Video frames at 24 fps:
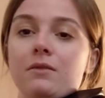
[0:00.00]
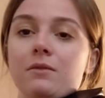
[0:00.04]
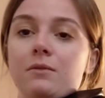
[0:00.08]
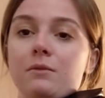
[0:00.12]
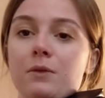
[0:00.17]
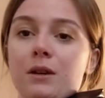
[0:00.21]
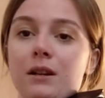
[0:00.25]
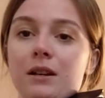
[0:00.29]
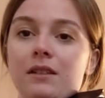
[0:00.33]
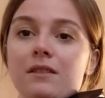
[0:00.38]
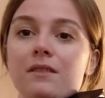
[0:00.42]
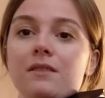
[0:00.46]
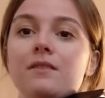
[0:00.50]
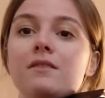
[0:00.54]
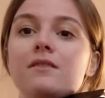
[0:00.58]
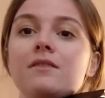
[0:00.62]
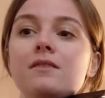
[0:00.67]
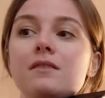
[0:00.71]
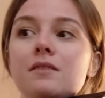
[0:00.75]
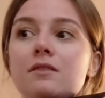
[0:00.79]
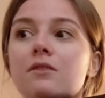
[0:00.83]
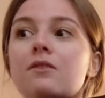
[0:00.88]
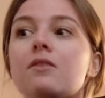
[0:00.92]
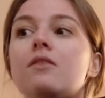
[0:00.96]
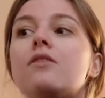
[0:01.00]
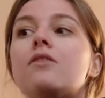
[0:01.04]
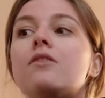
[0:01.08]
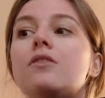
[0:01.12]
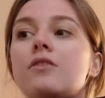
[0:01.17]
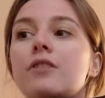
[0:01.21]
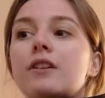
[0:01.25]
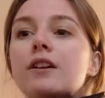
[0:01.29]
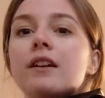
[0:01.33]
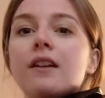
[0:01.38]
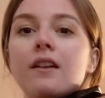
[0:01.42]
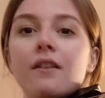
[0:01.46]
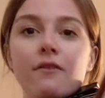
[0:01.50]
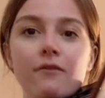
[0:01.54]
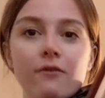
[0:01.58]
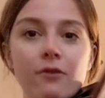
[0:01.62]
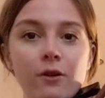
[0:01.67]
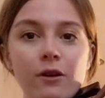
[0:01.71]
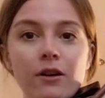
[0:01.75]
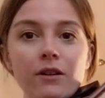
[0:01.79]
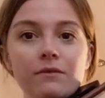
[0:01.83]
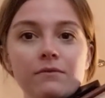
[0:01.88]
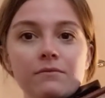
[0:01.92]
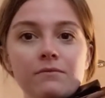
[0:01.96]
1, 2, 3,
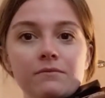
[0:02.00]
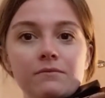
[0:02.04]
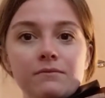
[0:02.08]
4.